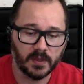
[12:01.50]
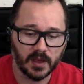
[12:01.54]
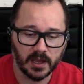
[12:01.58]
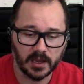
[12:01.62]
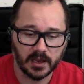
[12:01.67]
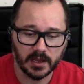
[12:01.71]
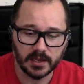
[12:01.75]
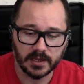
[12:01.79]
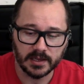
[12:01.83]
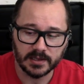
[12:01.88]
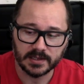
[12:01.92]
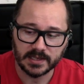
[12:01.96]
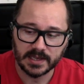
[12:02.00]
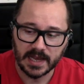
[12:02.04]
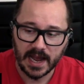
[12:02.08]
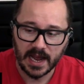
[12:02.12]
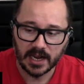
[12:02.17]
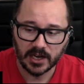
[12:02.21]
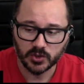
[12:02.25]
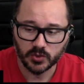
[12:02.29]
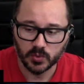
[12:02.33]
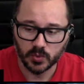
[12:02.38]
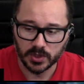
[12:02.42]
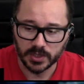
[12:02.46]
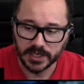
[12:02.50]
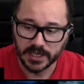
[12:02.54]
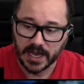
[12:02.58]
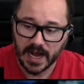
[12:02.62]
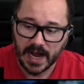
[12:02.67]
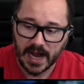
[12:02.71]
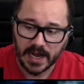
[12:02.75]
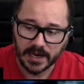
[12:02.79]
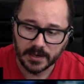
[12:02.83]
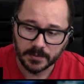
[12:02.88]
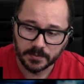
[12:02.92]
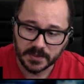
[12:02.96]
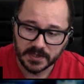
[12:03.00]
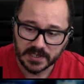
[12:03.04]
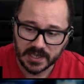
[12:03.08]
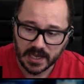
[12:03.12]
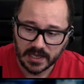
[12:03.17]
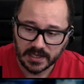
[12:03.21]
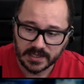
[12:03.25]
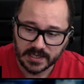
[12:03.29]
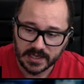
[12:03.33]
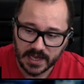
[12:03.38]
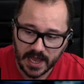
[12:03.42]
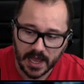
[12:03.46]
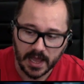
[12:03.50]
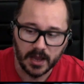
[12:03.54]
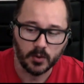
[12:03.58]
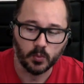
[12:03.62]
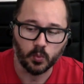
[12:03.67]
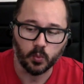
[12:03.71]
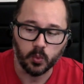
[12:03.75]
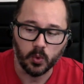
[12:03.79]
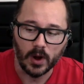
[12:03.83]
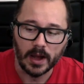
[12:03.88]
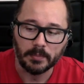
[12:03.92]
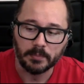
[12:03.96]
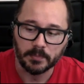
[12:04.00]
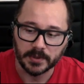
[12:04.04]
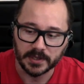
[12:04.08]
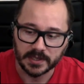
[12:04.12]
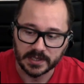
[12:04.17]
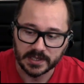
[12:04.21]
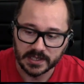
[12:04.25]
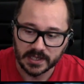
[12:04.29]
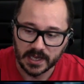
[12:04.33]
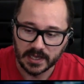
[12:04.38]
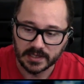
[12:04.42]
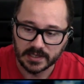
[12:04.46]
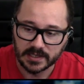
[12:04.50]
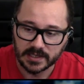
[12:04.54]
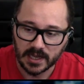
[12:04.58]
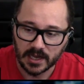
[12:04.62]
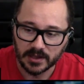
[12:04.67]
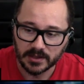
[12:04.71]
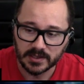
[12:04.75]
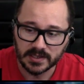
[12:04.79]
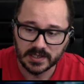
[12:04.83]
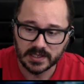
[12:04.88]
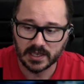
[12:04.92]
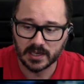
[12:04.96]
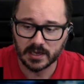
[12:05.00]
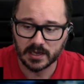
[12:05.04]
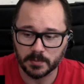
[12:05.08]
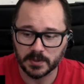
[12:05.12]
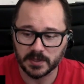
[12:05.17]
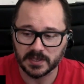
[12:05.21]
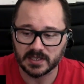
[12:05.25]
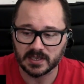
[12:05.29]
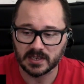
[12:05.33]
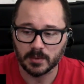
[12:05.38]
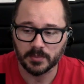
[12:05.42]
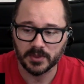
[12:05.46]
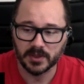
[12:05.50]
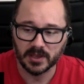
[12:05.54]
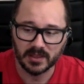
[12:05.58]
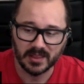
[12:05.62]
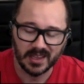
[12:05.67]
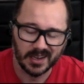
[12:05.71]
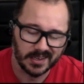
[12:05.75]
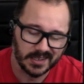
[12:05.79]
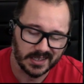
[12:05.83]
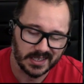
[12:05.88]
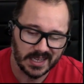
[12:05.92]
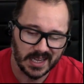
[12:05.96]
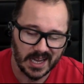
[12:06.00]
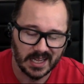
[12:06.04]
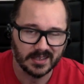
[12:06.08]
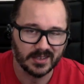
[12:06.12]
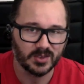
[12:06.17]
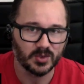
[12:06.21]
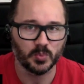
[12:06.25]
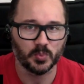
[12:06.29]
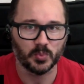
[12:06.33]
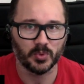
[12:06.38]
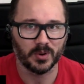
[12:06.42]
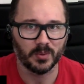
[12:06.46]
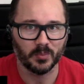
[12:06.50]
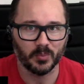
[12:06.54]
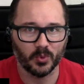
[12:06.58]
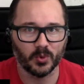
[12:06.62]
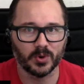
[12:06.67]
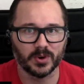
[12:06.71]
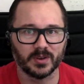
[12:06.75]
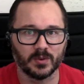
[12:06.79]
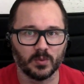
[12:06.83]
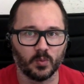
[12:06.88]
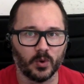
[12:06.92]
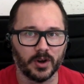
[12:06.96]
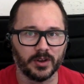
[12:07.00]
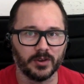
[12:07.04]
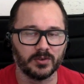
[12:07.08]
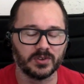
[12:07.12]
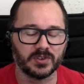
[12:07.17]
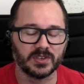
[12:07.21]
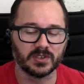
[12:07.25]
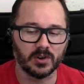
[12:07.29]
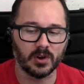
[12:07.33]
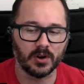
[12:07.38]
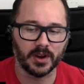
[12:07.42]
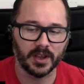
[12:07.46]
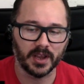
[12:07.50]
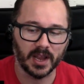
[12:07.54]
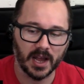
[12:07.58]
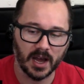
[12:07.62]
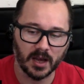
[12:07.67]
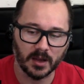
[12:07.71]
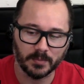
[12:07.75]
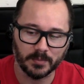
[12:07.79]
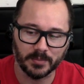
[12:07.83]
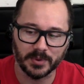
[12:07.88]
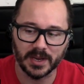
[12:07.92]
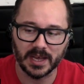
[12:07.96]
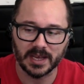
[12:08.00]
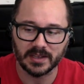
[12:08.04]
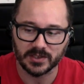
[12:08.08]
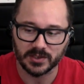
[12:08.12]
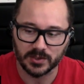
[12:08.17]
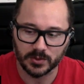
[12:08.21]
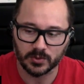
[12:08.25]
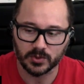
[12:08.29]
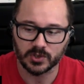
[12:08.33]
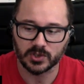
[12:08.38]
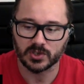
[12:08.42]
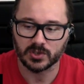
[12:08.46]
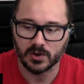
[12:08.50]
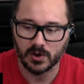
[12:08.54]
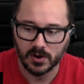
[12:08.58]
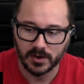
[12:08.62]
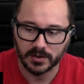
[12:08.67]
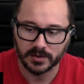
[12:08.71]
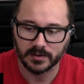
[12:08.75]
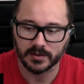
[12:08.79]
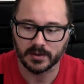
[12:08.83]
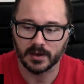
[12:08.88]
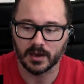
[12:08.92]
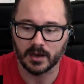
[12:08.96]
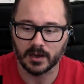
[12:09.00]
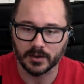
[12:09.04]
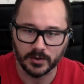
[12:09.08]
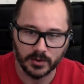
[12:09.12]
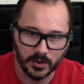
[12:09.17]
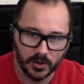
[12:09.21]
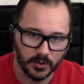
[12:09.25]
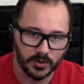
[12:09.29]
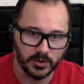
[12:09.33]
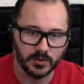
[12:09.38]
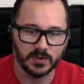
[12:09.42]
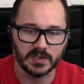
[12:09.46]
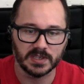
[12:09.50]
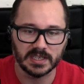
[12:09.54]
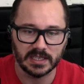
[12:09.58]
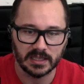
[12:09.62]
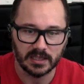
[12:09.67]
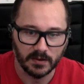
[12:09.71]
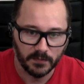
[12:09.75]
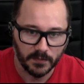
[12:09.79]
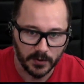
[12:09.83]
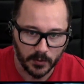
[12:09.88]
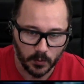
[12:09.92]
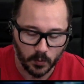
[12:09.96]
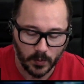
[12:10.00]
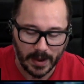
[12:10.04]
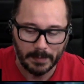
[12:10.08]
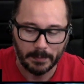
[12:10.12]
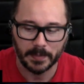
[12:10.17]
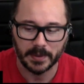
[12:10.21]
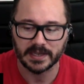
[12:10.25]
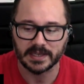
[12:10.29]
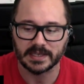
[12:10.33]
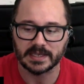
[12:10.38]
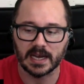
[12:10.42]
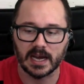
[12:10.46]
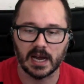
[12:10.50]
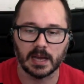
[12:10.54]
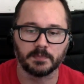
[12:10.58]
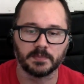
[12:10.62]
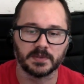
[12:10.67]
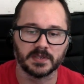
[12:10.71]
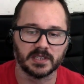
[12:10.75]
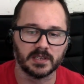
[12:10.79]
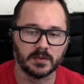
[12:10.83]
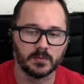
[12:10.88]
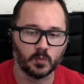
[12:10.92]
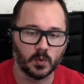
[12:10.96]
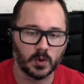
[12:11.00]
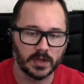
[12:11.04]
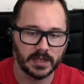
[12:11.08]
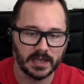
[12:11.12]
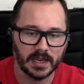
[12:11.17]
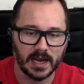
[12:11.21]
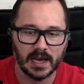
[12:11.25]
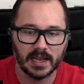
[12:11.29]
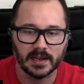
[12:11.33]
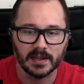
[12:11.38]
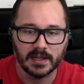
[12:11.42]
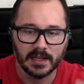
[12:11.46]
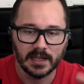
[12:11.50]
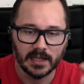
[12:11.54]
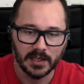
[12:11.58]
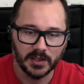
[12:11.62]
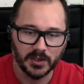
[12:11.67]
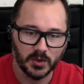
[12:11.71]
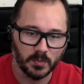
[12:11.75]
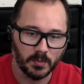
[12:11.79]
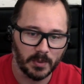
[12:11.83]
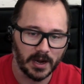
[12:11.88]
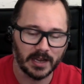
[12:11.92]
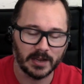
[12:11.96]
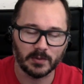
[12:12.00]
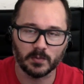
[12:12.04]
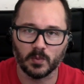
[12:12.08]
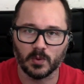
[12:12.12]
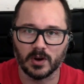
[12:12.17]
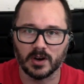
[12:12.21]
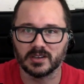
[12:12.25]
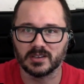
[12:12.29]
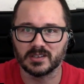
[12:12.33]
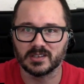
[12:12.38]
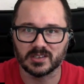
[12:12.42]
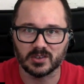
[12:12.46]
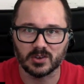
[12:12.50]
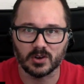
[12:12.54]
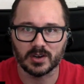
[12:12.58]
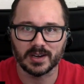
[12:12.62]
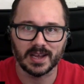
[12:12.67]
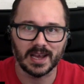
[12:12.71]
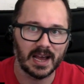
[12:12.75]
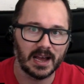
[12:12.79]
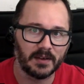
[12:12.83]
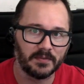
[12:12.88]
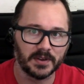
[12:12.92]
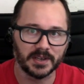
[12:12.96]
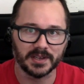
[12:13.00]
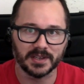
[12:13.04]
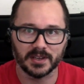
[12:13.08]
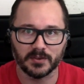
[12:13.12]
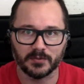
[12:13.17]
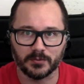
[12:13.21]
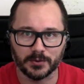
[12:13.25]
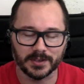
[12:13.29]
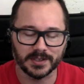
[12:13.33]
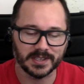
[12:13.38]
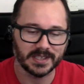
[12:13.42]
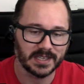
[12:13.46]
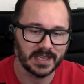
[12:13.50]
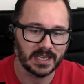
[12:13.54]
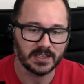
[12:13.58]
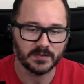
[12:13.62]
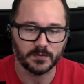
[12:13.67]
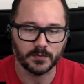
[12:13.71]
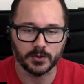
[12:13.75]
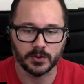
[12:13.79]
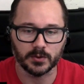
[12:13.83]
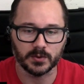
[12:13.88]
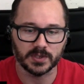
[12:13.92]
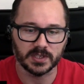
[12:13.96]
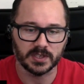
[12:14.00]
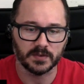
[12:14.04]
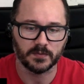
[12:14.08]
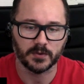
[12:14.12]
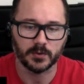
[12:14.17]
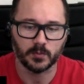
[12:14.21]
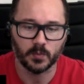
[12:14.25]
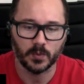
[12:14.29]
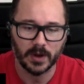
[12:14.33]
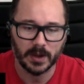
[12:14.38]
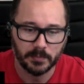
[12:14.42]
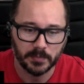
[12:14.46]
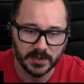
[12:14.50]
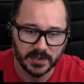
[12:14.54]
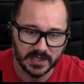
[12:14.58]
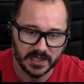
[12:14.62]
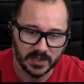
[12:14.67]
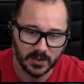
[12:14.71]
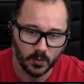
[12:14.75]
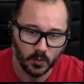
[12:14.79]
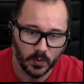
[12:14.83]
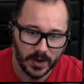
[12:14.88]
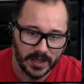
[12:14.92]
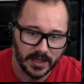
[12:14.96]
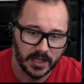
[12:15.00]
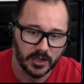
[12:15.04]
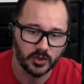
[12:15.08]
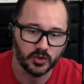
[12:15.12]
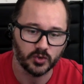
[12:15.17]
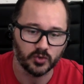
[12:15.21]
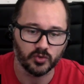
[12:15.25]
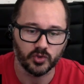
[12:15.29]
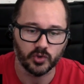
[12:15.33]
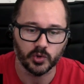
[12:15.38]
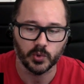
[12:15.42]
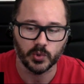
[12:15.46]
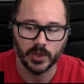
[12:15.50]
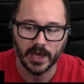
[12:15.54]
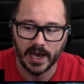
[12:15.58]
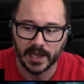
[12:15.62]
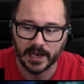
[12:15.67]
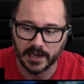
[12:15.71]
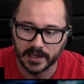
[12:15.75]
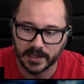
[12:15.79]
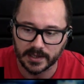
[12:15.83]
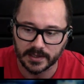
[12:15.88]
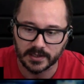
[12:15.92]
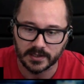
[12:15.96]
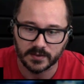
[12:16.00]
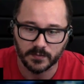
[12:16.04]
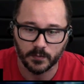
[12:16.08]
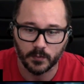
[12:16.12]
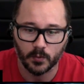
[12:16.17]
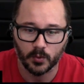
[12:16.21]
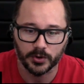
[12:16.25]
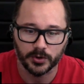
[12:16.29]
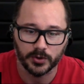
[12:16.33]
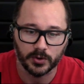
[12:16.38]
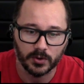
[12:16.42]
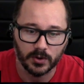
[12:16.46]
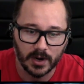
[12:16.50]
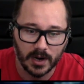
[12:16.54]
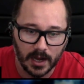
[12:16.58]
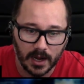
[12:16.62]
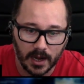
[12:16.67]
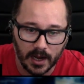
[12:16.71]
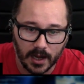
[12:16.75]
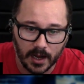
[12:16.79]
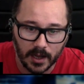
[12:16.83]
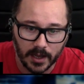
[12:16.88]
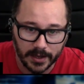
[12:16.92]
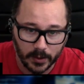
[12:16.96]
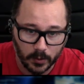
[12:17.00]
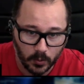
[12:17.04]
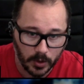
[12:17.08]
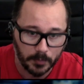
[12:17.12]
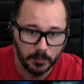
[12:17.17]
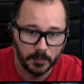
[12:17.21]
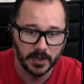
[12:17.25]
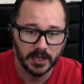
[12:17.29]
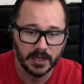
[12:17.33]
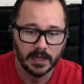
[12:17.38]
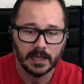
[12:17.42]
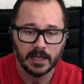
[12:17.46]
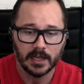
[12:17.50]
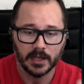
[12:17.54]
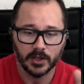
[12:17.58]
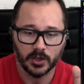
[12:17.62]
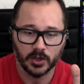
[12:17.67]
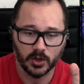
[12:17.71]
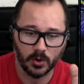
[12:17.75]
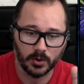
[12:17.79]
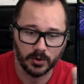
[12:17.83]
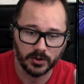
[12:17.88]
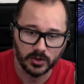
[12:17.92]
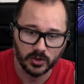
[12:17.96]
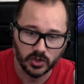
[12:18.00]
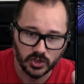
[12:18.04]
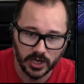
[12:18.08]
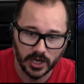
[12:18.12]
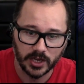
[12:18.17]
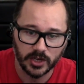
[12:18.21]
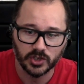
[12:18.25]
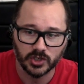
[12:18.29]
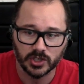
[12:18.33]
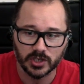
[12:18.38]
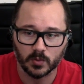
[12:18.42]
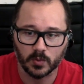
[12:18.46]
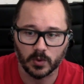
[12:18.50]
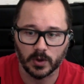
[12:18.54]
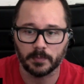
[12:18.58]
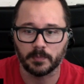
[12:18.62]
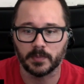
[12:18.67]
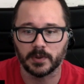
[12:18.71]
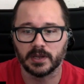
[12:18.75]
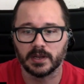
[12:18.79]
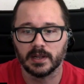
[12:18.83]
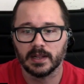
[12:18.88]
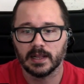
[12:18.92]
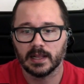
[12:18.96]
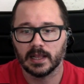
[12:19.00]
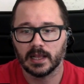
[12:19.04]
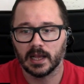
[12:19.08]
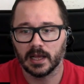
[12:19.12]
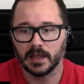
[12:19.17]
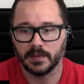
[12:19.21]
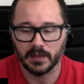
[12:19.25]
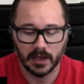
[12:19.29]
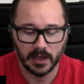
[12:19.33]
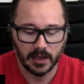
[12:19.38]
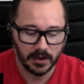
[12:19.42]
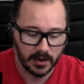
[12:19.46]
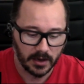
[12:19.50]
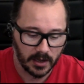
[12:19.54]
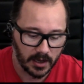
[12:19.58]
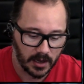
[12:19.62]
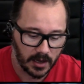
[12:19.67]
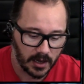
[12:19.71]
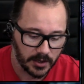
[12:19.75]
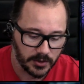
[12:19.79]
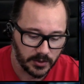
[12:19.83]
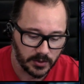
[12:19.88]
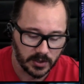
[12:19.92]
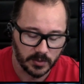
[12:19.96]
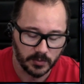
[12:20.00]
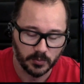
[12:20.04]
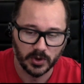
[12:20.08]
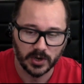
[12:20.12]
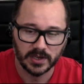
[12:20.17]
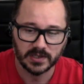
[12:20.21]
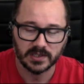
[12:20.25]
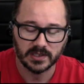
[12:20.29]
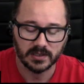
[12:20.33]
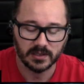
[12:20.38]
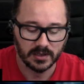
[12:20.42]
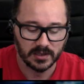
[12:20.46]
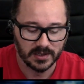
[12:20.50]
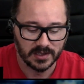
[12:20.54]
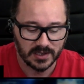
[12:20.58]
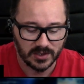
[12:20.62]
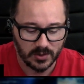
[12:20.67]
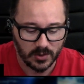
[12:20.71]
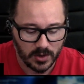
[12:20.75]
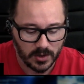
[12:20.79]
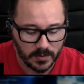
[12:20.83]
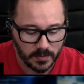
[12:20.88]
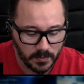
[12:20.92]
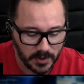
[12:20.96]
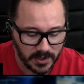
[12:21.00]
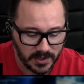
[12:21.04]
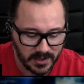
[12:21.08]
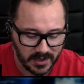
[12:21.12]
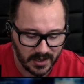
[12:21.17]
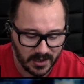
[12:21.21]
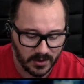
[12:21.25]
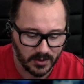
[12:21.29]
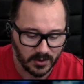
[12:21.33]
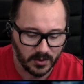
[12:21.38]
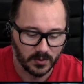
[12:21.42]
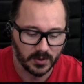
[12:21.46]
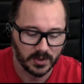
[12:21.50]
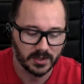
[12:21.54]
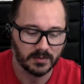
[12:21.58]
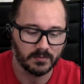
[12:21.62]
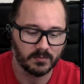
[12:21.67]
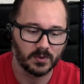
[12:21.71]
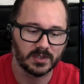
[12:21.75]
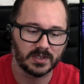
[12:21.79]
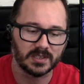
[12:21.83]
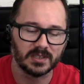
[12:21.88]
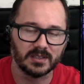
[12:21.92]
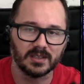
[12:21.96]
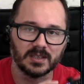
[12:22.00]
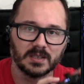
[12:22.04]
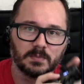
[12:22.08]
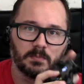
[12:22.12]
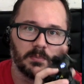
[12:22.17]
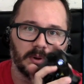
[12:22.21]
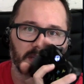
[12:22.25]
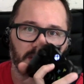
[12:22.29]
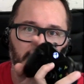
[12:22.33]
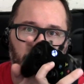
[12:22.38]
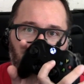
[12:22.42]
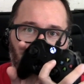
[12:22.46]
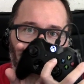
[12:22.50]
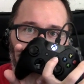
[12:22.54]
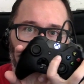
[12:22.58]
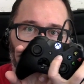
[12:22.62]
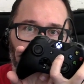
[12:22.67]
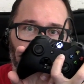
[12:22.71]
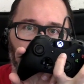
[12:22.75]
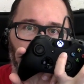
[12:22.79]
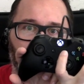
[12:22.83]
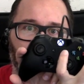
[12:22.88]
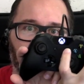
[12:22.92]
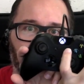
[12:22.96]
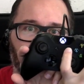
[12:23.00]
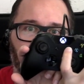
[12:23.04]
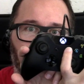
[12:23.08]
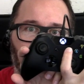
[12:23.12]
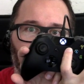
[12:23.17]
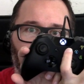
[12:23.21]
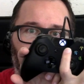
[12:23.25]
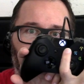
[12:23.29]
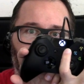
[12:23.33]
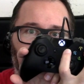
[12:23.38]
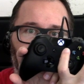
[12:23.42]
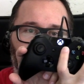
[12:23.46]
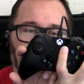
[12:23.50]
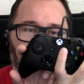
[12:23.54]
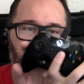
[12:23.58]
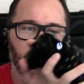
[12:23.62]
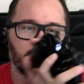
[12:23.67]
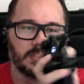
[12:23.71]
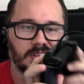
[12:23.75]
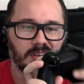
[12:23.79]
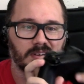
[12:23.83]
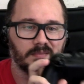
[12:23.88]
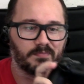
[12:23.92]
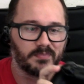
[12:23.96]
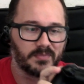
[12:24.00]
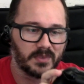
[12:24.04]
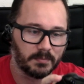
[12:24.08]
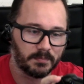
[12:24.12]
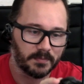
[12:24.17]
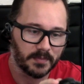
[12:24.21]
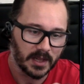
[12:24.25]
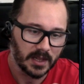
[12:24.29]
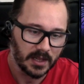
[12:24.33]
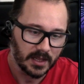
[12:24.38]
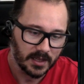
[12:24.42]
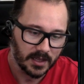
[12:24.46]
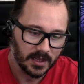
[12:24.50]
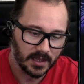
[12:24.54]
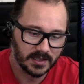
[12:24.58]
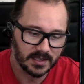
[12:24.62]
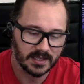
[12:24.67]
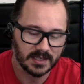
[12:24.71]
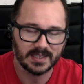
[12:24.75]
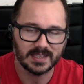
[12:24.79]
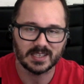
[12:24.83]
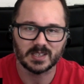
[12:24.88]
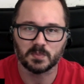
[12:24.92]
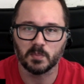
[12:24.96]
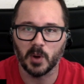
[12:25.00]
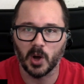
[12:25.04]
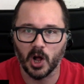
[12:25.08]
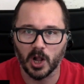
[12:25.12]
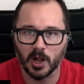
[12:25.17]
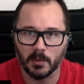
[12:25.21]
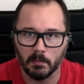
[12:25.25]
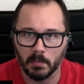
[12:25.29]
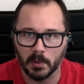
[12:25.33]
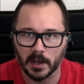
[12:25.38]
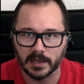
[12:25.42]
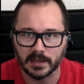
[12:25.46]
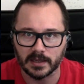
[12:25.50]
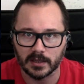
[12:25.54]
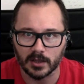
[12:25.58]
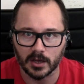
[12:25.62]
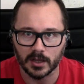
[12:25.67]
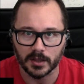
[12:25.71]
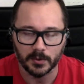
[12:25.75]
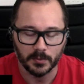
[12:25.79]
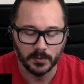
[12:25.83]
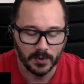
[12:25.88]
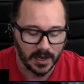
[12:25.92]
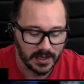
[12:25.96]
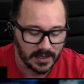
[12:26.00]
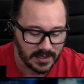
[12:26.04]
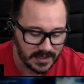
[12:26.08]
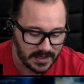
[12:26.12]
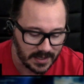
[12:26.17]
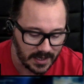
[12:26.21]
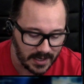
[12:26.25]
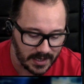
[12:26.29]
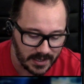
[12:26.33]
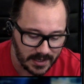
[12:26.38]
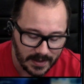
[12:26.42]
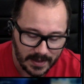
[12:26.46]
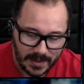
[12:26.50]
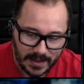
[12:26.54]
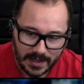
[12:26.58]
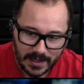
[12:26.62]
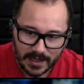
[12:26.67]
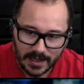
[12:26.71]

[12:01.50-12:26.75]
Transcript: thing is actually item sets and weapon sets. Now, this is be something that is not super important when you're starting out, but as you start, using different weapon types and whatnot, you might wanna start having different sets for those different weapons. And the way that you do that is for your equipment. You're going to change equipment, and then you can press the start button. I don't know what's this button called on the controller. It's the small button on the right side,